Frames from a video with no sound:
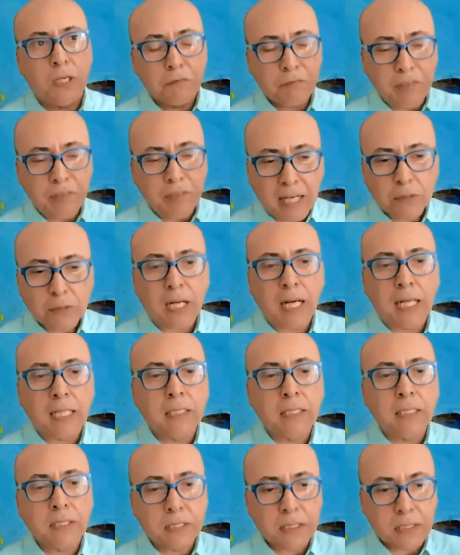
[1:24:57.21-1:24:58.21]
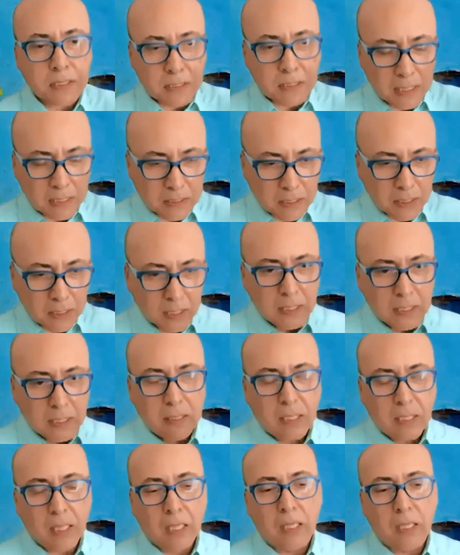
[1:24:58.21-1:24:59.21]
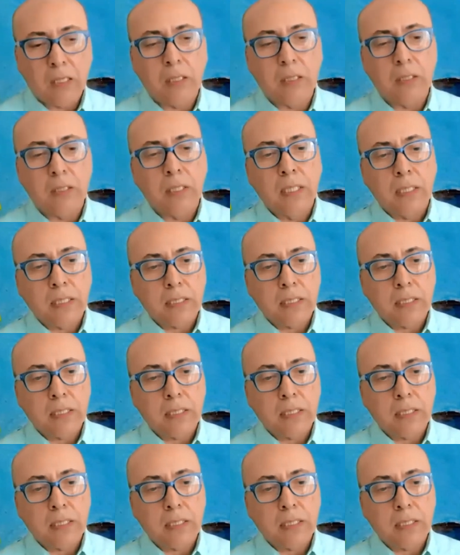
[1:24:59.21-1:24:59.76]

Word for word: of factor analysis that uh,